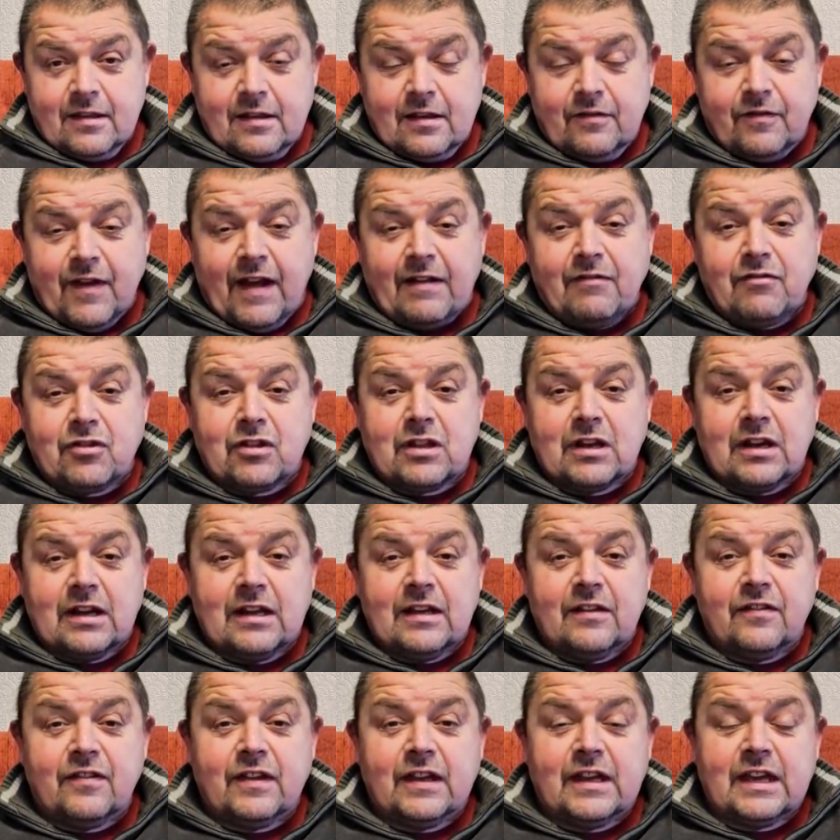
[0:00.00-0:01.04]

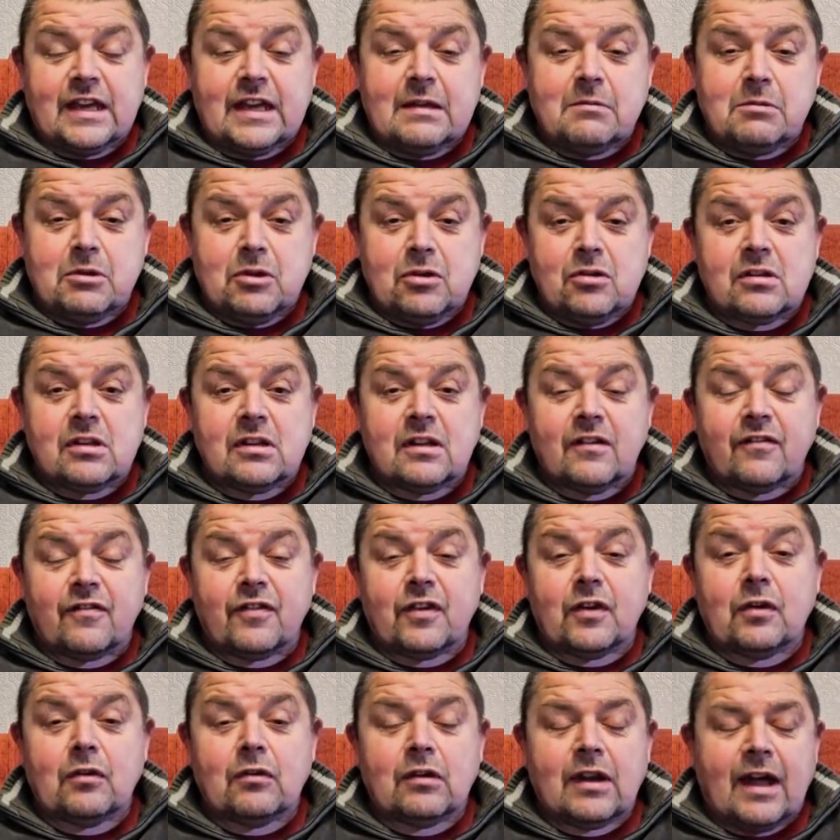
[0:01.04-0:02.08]
eventually if you keep using a
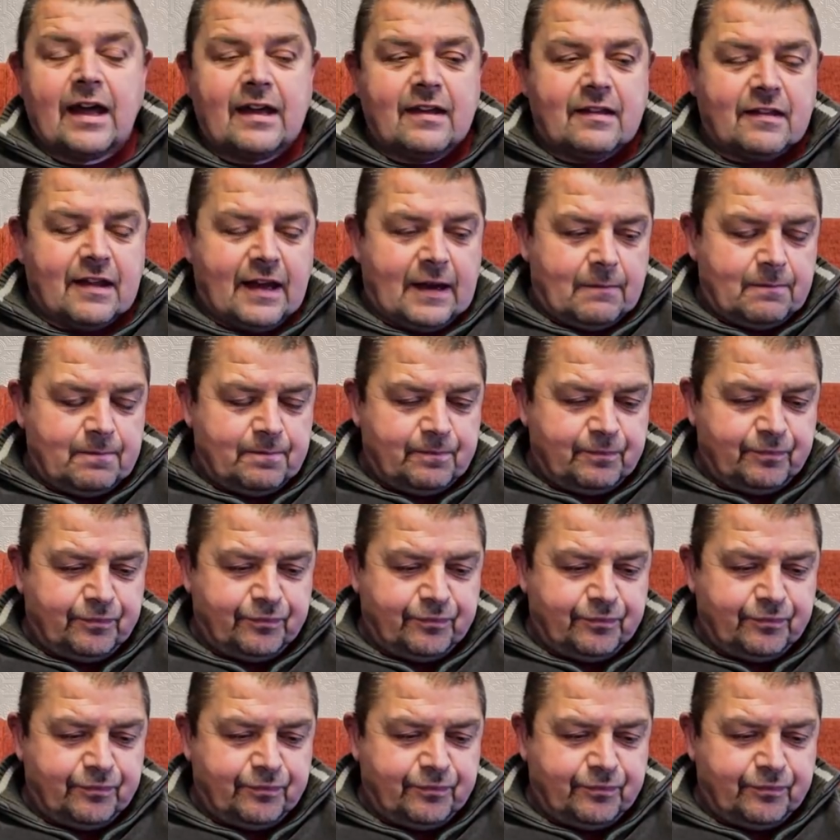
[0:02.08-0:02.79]
fuel like that.